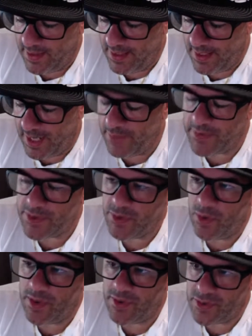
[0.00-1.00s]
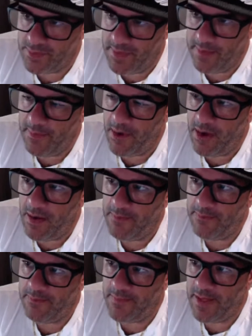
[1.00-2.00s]
I was talking to my
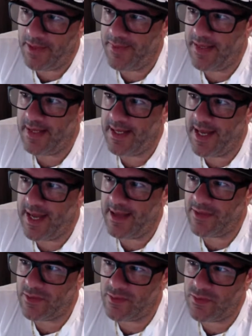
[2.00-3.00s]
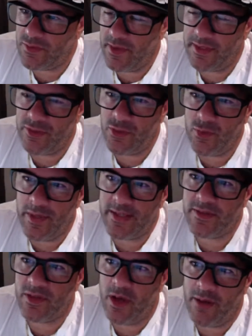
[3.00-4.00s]
mom, I think 2 weeks
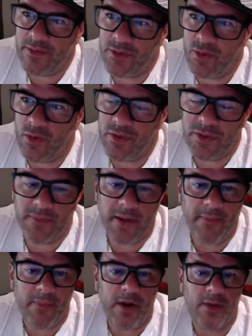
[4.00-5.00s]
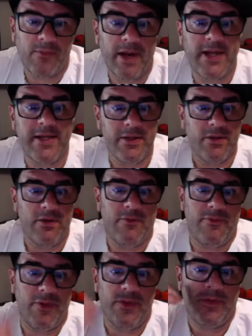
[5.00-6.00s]
ago, I was talking to my mom right here on the
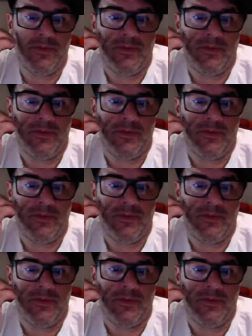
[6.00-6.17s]
phone,